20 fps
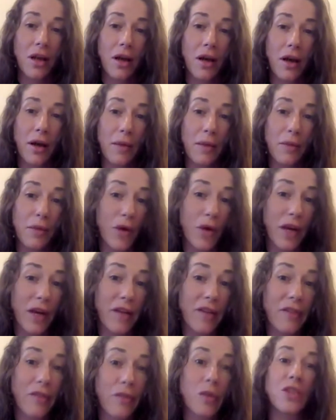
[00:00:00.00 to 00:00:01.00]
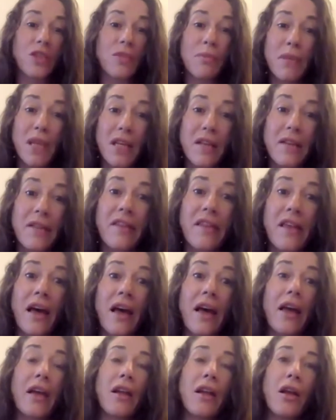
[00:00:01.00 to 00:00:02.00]
um, grants which means
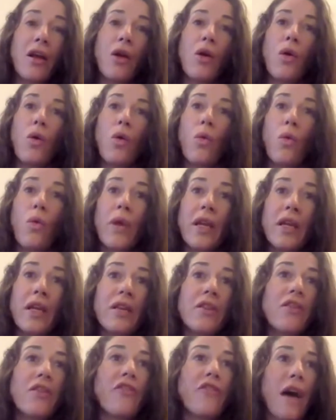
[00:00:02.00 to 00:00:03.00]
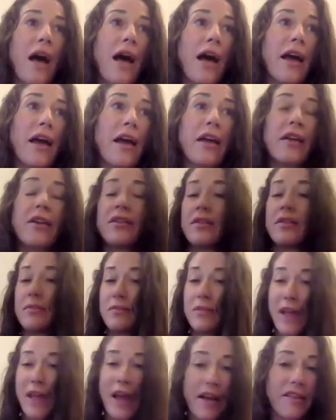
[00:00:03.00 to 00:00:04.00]
that we need to find
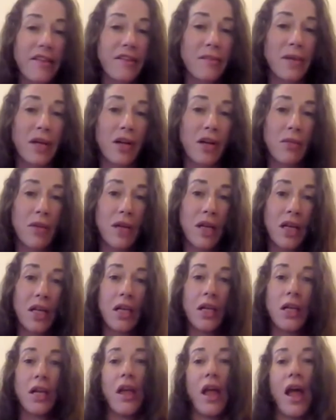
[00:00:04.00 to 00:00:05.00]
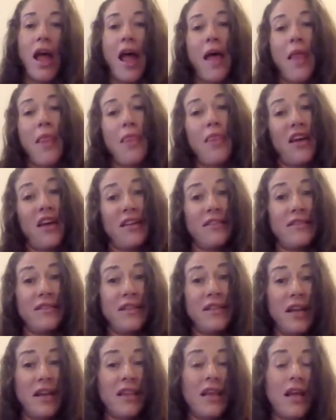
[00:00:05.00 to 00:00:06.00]
x amount of money and then
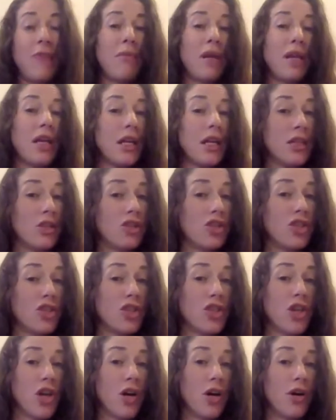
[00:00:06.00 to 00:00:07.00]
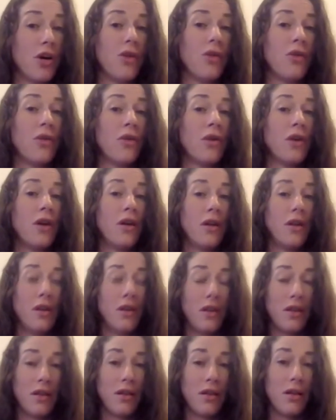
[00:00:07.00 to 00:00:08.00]
take that money and show
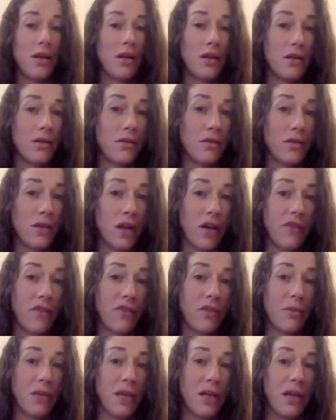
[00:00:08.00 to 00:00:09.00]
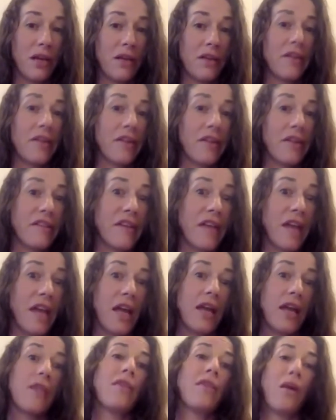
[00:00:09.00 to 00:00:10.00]
the government, the
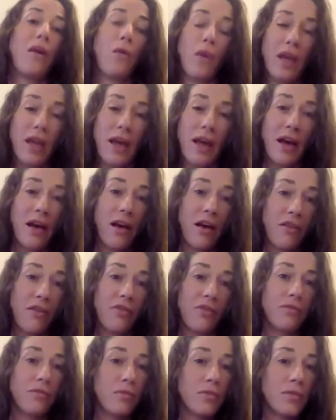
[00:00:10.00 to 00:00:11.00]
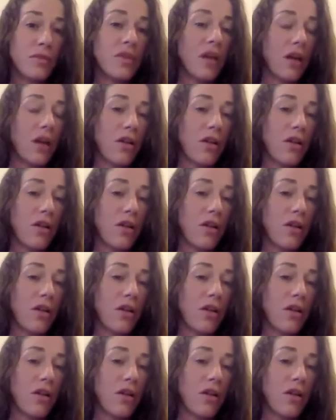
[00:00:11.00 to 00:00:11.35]
state that we have done